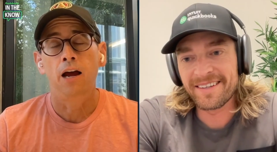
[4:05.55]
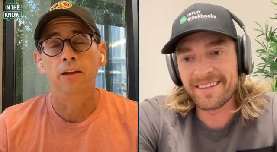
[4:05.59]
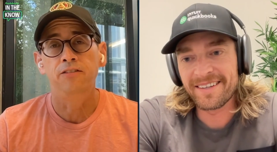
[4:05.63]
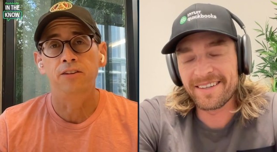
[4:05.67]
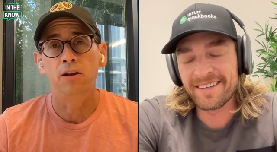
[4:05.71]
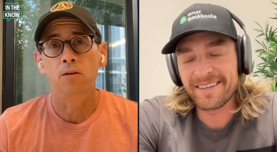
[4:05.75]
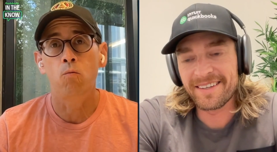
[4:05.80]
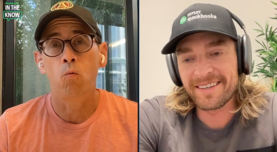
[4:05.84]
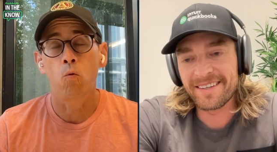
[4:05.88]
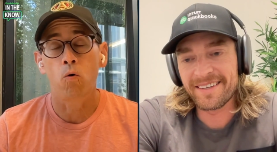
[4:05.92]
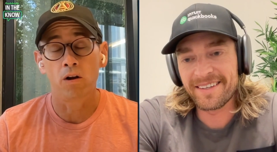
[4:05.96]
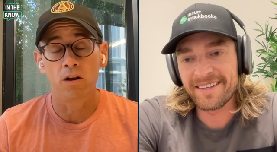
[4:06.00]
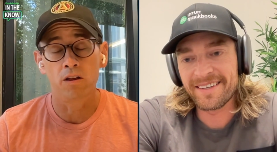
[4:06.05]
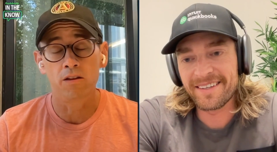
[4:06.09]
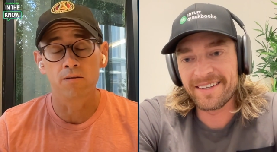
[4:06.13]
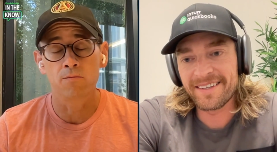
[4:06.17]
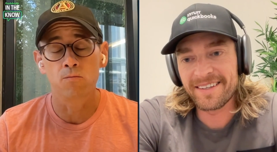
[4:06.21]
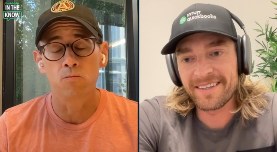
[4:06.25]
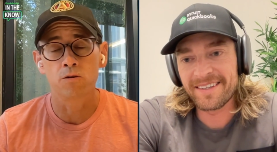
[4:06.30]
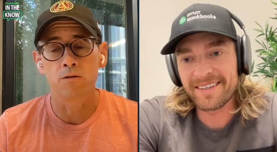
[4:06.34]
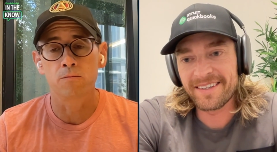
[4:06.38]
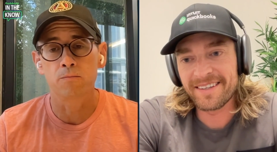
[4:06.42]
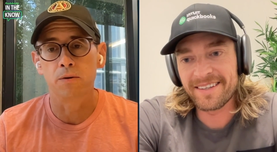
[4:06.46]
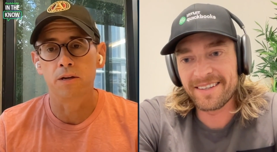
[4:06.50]
Speaker 1: say one of
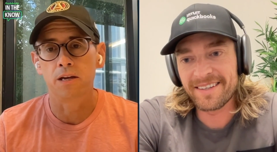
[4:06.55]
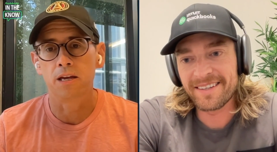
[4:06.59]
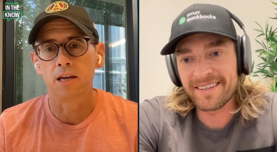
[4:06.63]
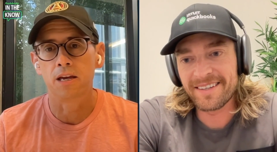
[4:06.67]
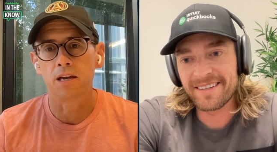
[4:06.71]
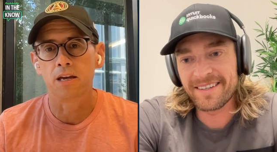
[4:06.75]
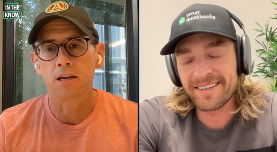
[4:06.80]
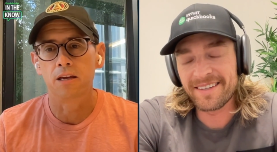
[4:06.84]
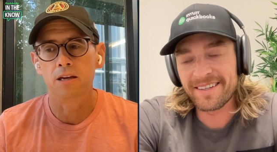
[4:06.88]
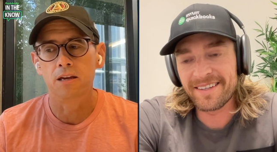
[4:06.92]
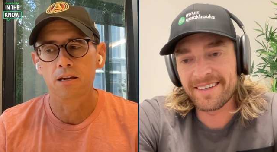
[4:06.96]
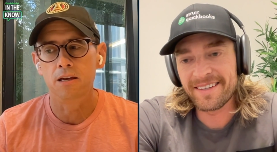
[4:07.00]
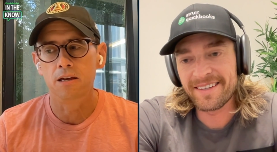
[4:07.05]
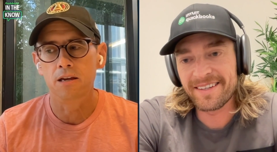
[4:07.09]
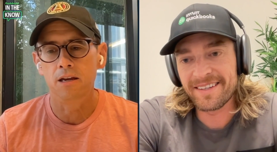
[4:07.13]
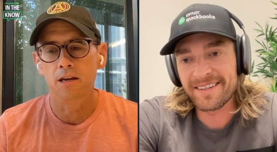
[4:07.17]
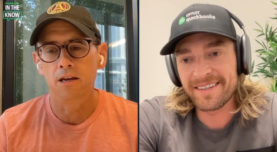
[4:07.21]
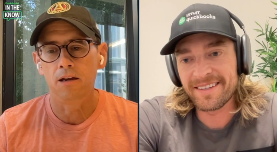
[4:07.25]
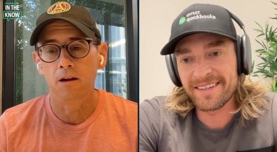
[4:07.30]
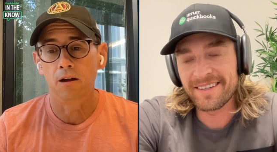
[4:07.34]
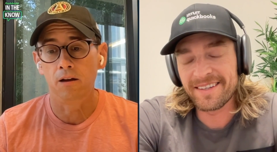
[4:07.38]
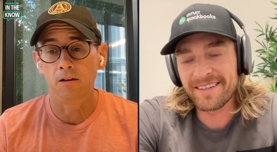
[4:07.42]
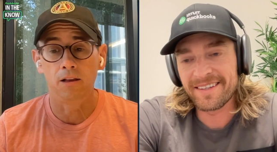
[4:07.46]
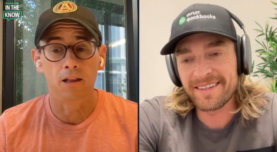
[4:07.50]
them would be
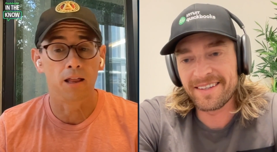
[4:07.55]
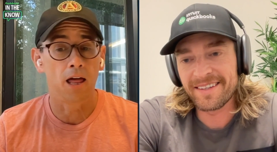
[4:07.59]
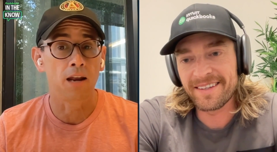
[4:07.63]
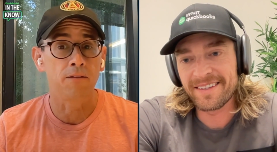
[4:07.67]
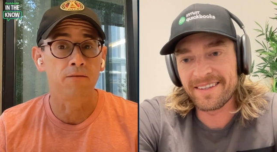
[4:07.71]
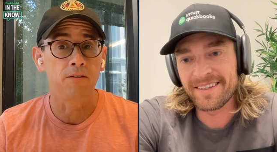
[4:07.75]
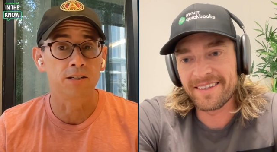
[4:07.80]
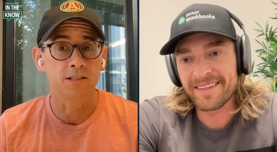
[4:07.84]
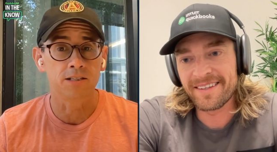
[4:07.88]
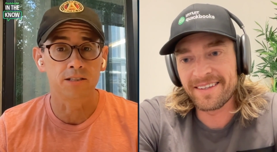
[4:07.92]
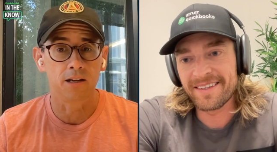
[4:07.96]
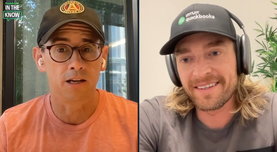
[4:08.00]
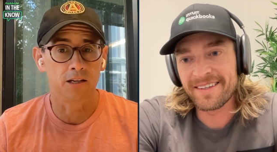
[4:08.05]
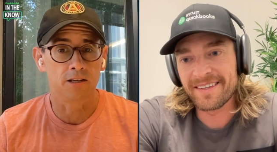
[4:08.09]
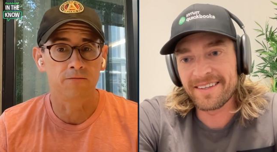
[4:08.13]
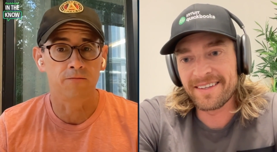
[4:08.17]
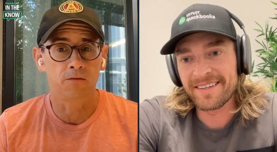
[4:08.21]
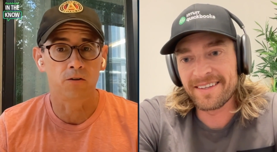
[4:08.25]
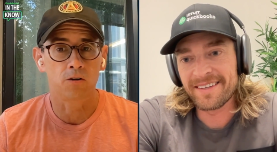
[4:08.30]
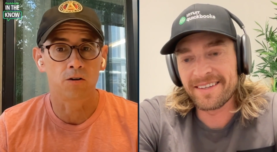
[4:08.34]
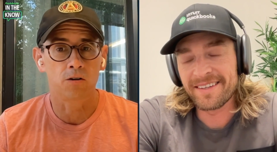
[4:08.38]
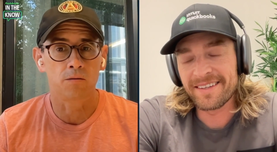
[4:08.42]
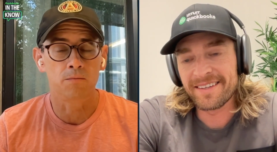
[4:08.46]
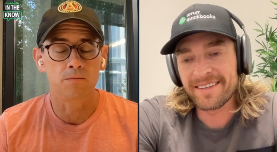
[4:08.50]
a lot of us as
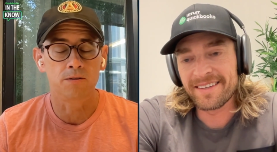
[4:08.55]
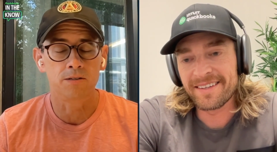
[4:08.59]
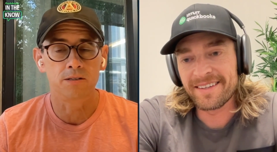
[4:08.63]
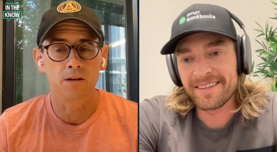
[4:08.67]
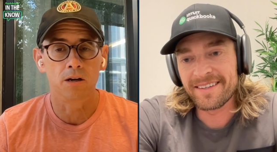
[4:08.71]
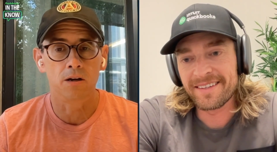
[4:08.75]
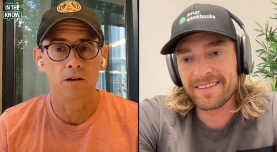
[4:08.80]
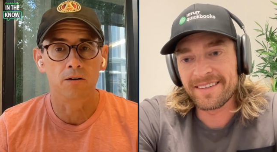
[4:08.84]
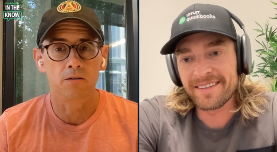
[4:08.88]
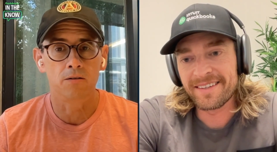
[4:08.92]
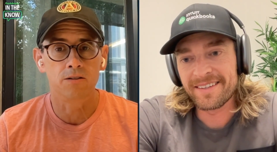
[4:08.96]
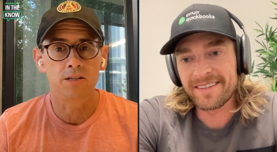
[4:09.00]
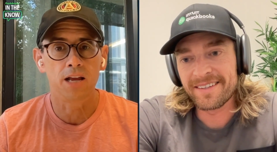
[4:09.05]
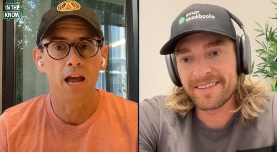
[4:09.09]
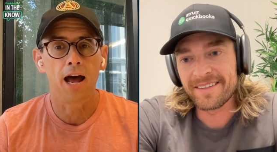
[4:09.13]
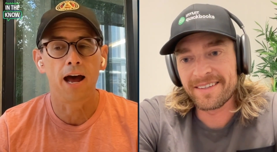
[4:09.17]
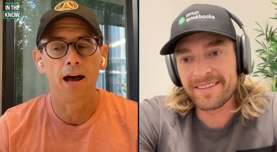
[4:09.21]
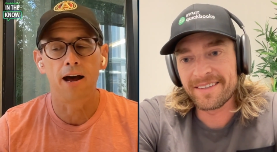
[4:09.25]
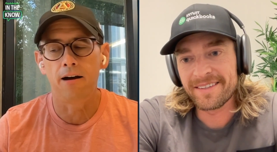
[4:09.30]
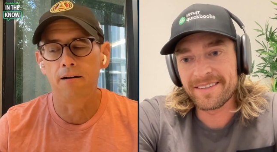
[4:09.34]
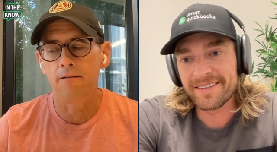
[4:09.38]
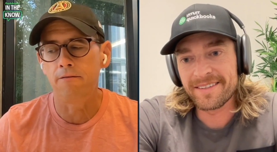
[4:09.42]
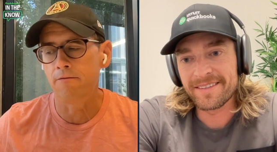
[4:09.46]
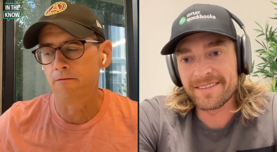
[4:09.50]
firms owners
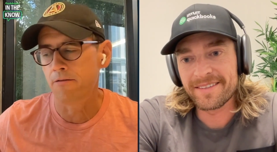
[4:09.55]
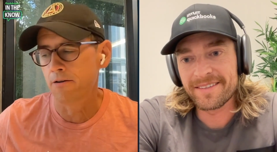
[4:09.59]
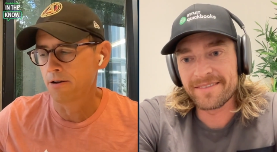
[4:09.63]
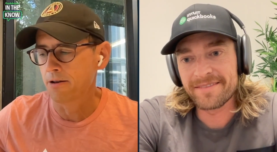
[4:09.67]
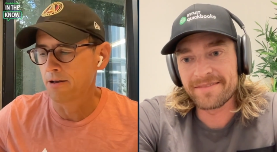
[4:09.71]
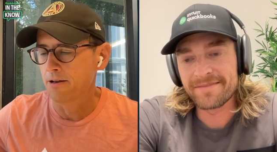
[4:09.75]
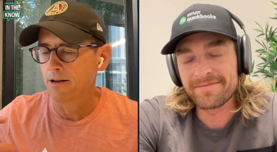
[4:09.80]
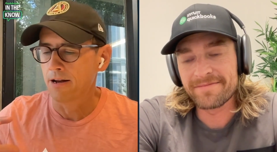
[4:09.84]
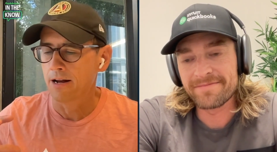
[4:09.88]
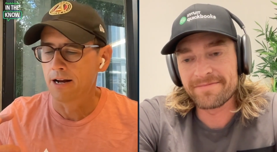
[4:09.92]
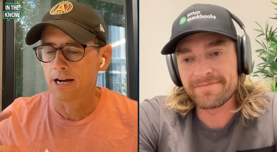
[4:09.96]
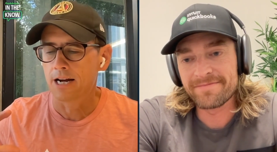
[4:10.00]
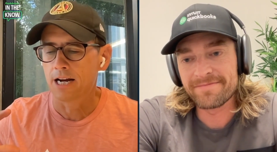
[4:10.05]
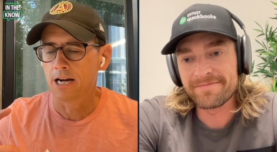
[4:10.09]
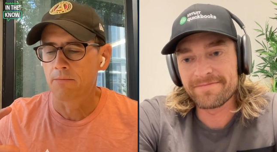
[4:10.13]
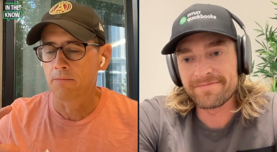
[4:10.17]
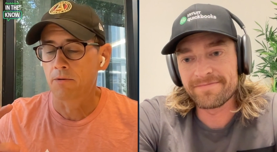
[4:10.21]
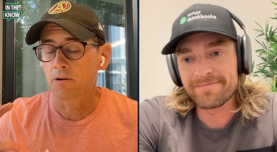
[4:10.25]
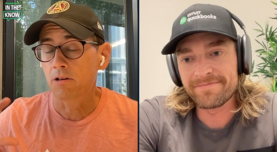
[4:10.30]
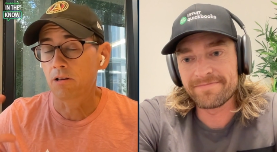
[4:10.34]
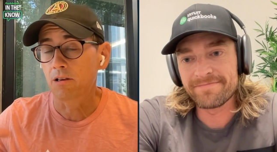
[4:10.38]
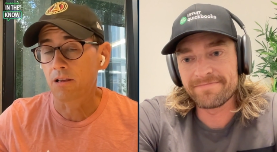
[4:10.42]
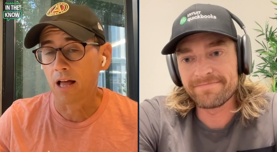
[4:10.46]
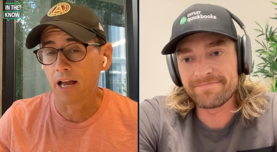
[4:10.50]
have um,
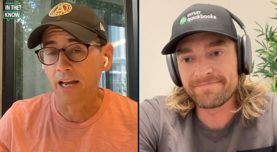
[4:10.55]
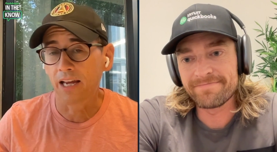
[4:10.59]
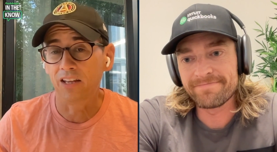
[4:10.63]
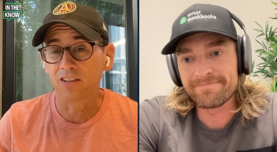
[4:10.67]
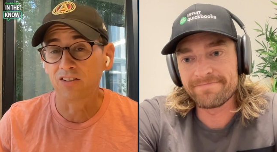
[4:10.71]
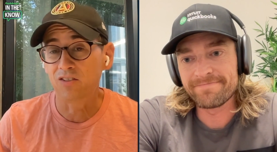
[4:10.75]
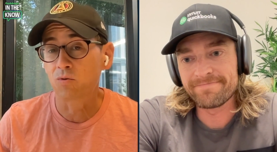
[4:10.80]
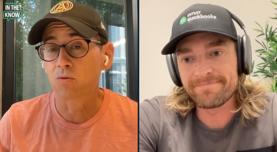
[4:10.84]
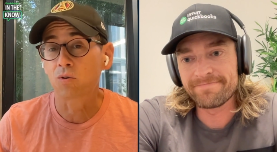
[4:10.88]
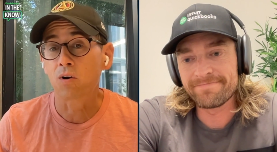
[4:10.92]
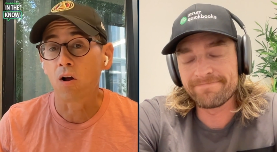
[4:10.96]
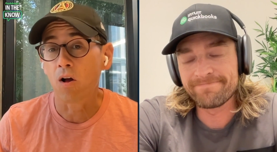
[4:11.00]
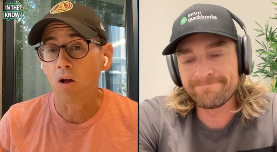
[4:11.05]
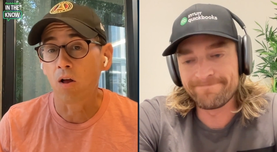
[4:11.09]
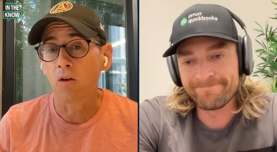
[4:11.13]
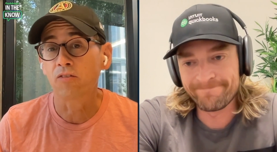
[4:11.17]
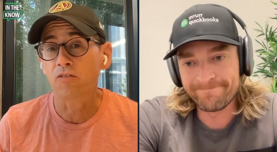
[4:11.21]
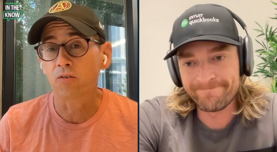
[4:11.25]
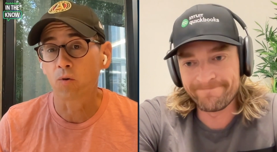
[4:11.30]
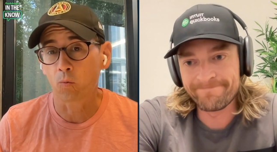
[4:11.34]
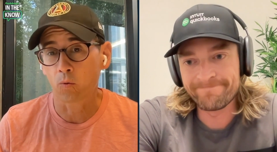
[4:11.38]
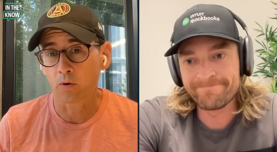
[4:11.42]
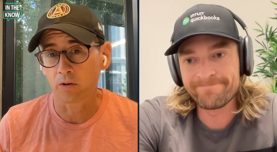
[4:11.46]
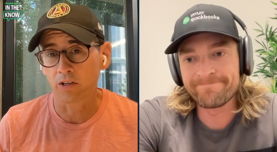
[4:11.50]
clients who are
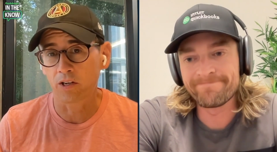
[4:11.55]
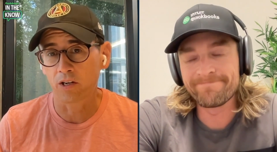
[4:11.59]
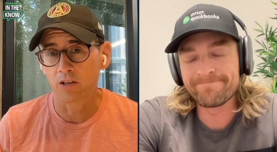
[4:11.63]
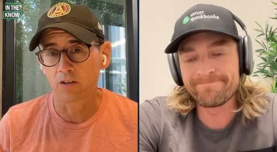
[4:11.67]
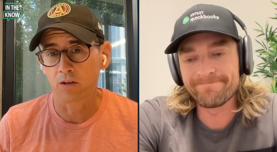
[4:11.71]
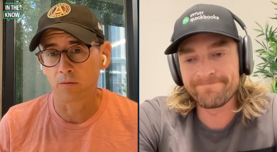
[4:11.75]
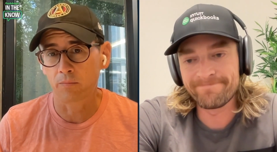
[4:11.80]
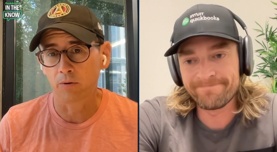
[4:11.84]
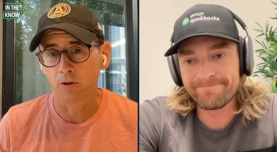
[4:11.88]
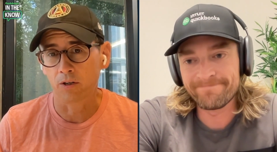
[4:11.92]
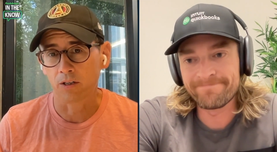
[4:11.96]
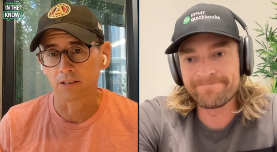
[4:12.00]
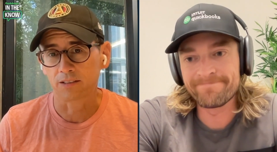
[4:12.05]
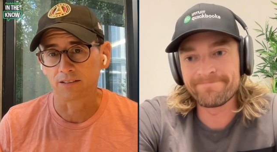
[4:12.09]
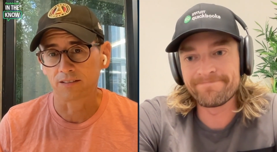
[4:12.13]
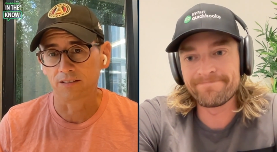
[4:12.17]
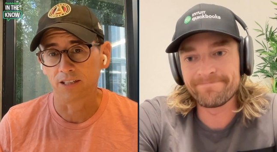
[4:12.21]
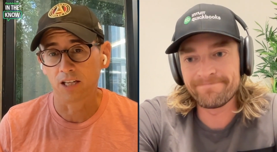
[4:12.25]
also working in their books.